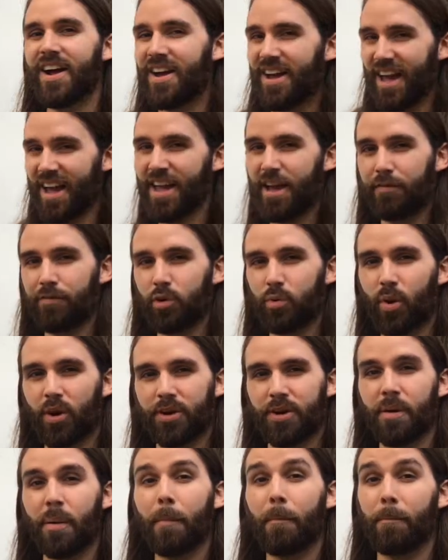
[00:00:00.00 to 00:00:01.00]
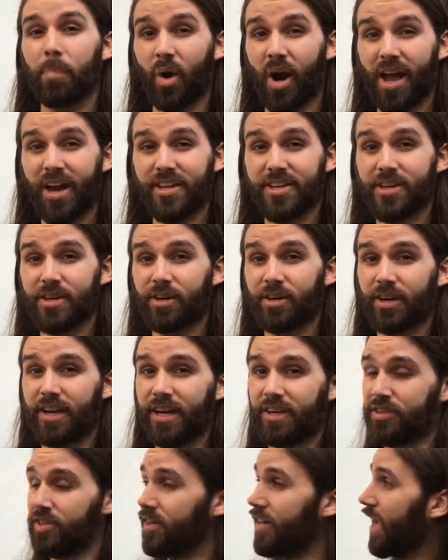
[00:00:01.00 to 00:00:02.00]
Hey everyone, Brad here,
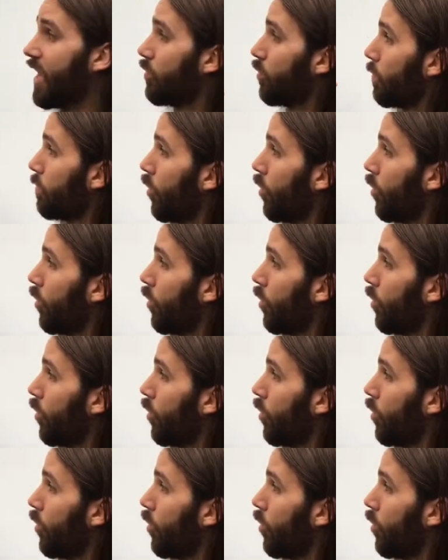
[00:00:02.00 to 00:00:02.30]
and today we're